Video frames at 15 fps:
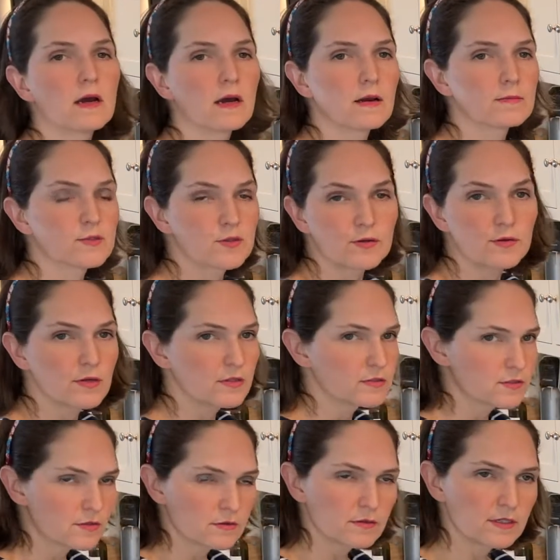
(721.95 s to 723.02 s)
So you can
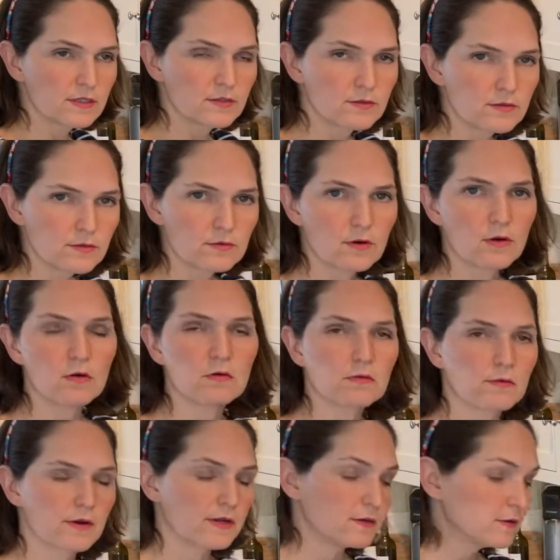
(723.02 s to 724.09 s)
certainly do a whole
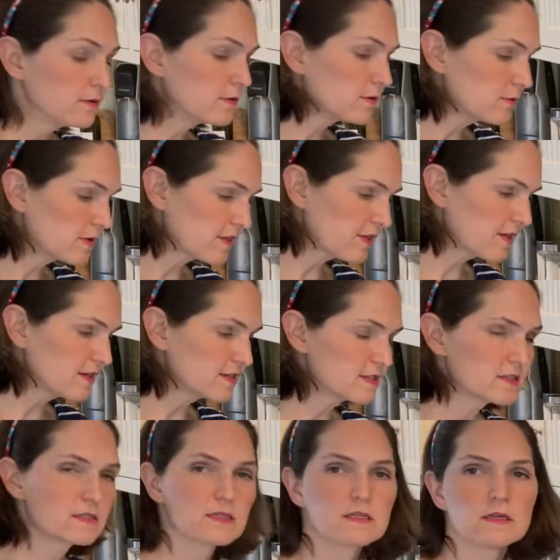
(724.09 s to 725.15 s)
grain noodle with
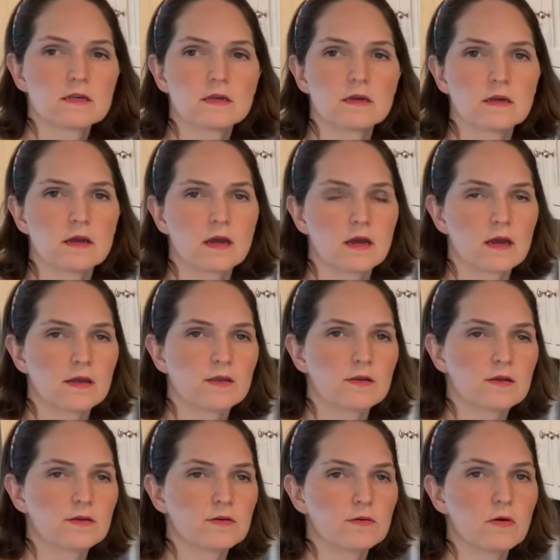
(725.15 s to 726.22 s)
this. You
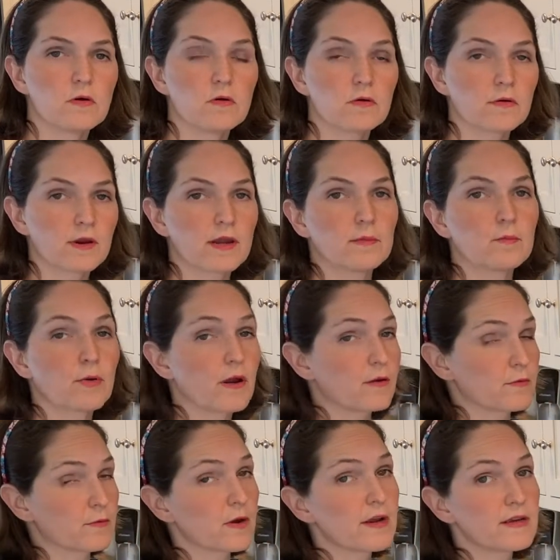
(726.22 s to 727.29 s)
can do a whole grain brown
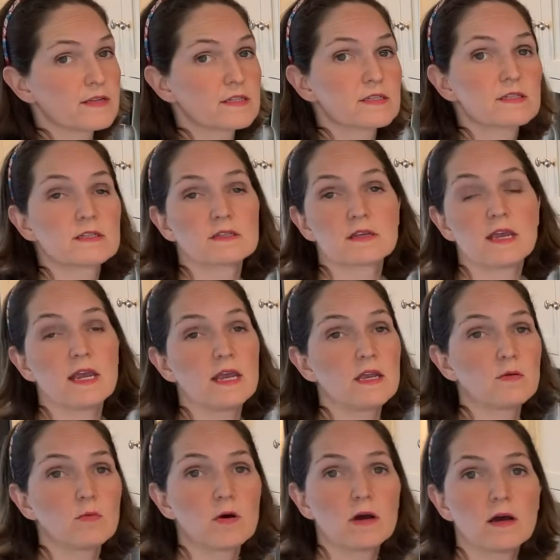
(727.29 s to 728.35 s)
rice,
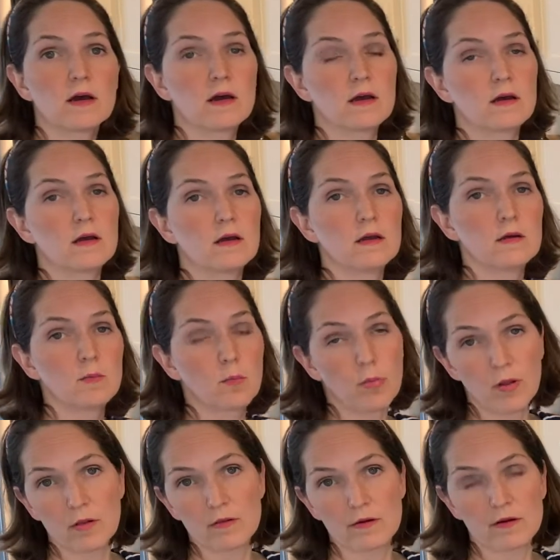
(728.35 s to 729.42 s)
quinoa,
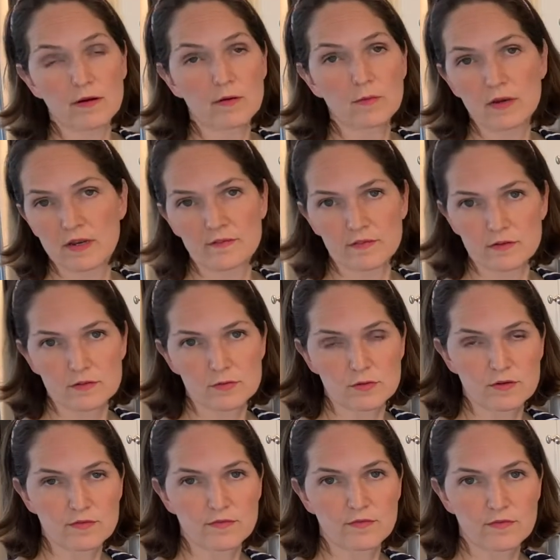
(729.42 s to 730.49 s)
bulgur, whatever sort
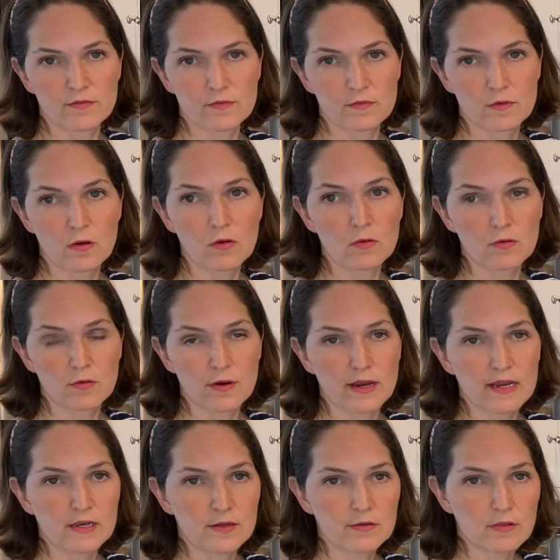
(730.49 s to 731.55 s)
of whole
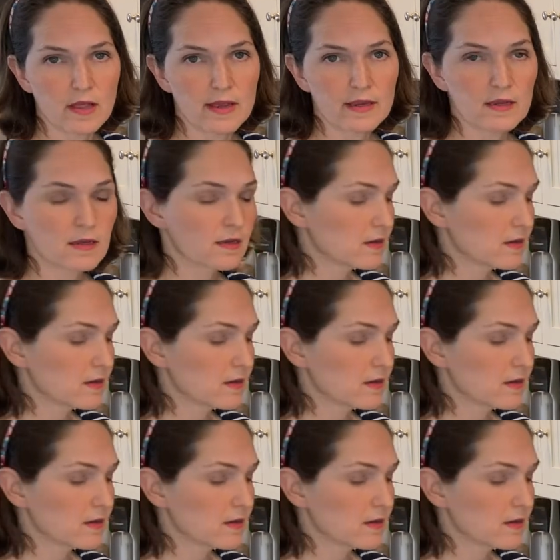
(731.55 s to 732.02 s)
grain you like.